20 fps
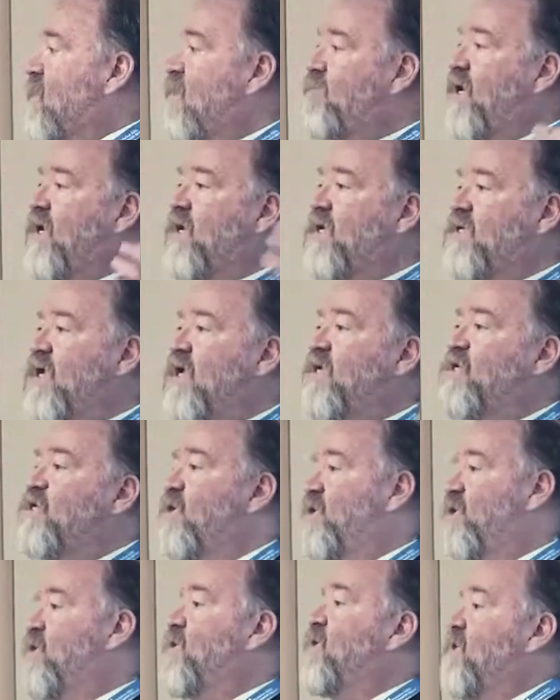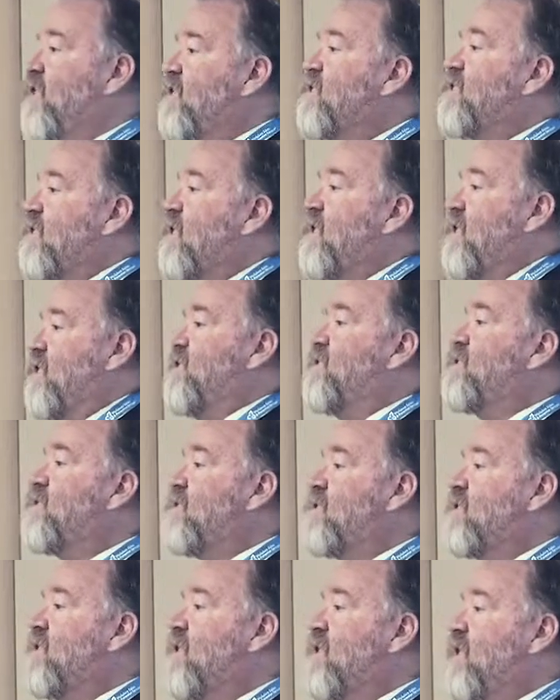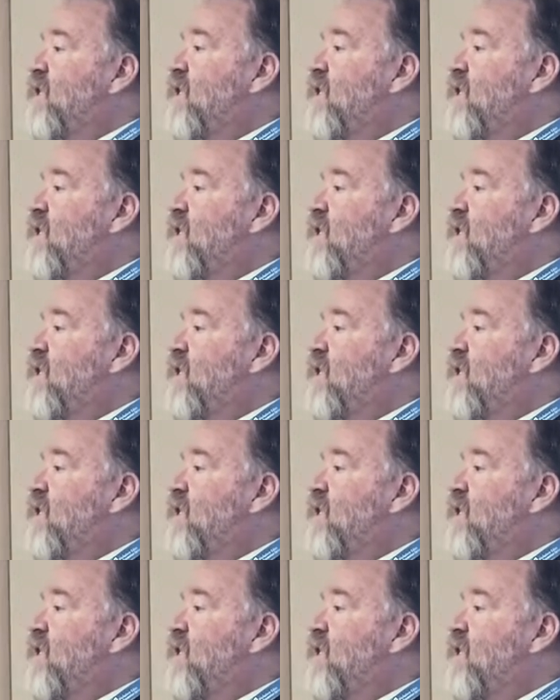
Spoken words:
They paid attention to these things.